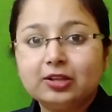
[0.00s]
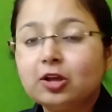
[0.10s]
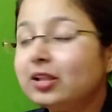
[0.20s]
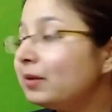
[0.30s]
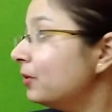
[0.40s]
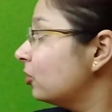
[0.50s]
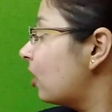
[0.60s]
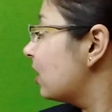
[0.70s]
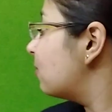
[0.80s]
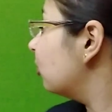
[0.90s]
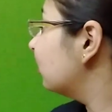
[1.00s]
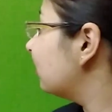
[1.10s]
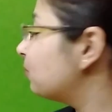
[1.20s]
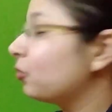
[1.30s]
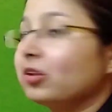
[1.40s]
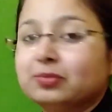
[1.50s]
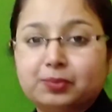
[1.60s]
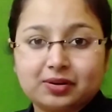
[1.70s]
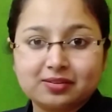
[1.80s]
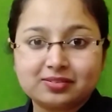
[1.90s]
Now let me talk about the
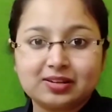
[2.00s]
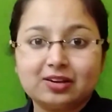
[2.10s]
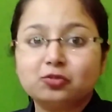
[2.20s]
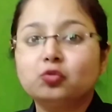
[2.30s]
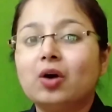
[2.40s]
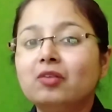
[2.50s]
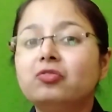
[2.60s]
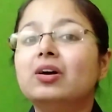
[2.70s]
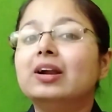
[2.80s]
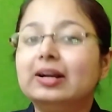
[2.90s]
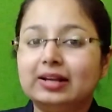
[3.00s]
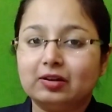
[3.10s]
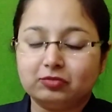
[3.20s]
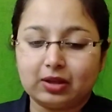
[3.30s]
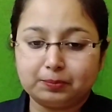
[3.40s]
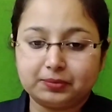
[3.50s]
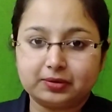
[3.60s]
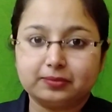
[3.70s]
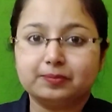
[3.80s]
prosperous states who have developed.